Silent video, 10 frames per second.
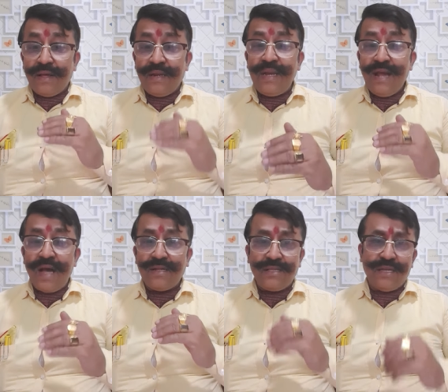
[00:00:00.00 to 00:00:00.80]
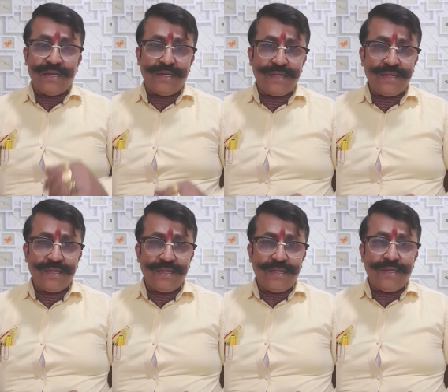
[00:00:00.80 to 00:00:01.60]
Rina Akter
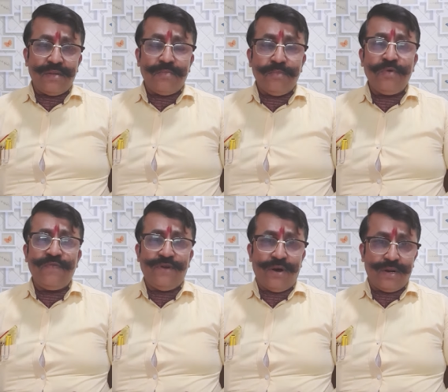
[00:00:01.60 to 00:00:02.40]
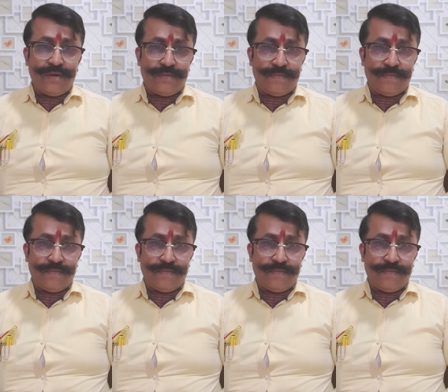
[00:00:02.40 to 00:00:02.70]
moved on